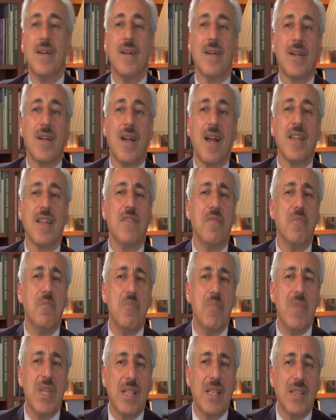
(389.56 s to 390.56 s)
kind of
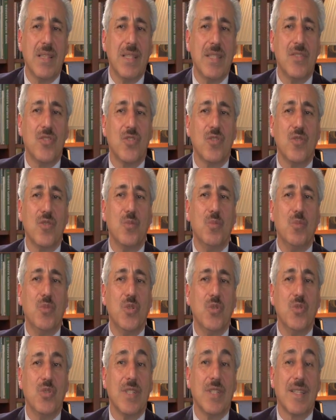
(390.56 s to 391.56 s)
Middle Eastern
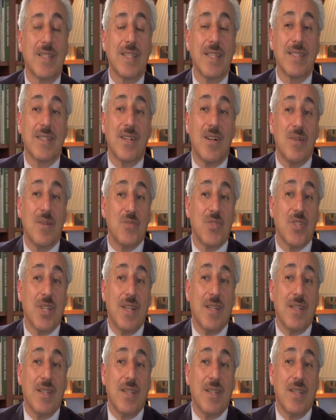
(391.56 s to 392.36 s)
music that comes